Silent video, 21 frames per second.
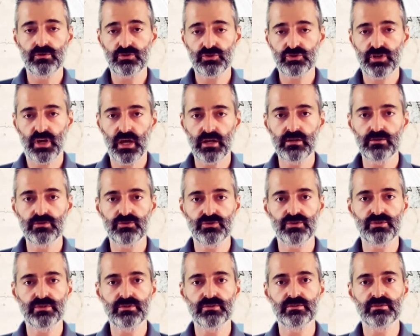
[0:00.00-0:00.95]

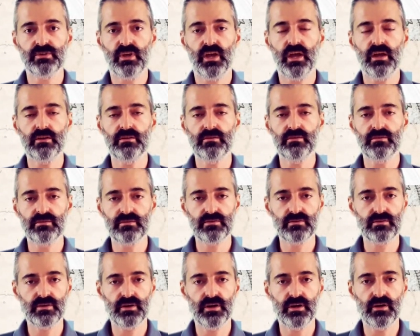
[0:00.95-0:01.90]
challenges and
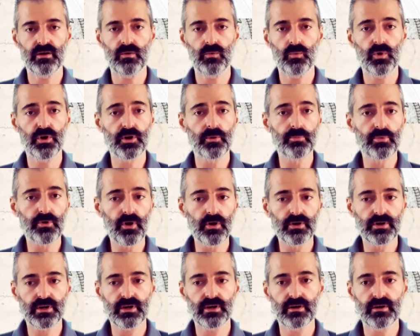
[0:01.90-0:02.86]
what a
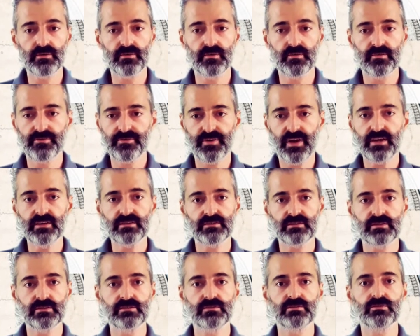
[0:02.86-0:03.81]
broker
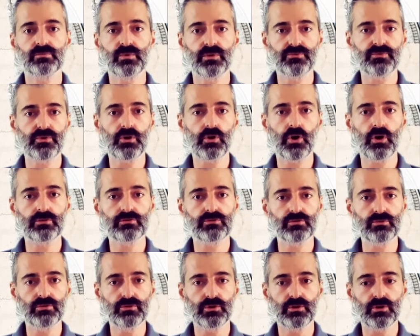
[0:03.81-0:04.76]
faces with regard
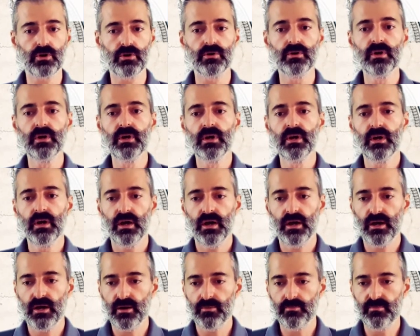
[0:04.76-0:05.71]
to
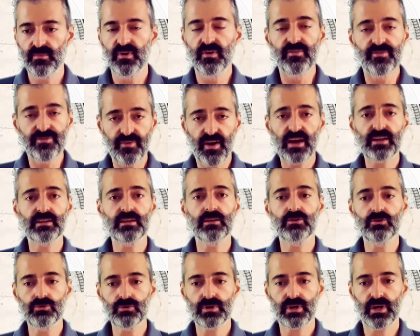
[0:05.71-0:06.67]
finding
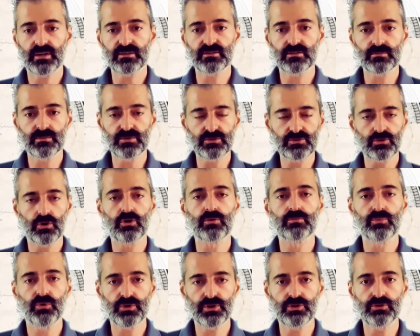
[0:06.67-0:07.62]
new customers,
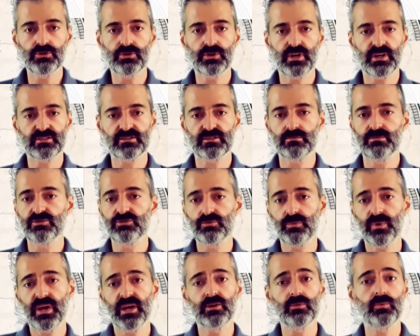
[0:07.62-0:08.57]
onboarding new customers, where it